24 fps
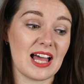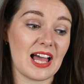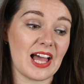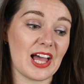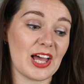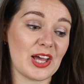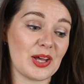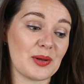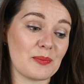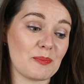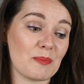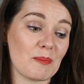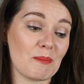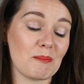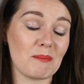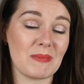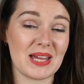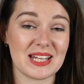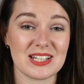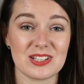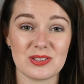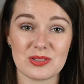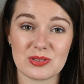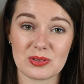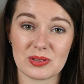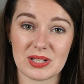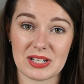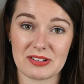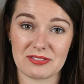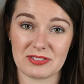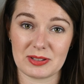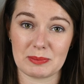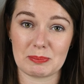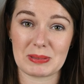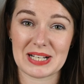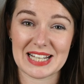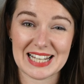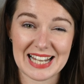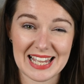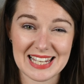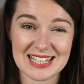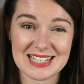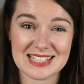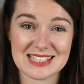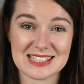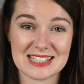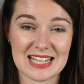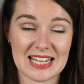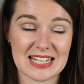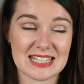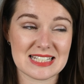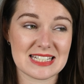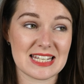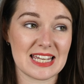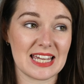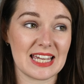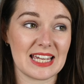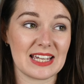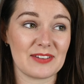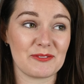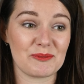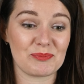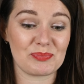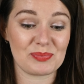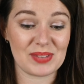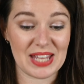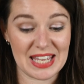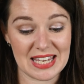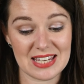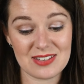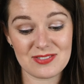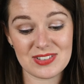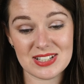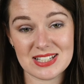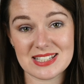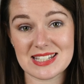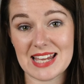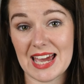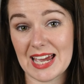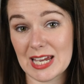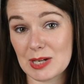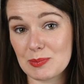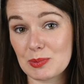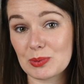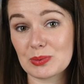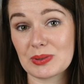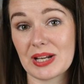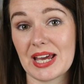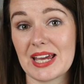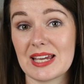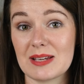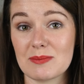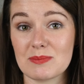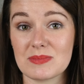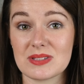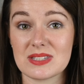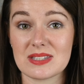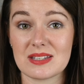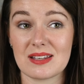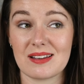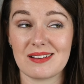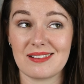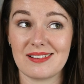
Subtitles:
menus on every place setting, even table names.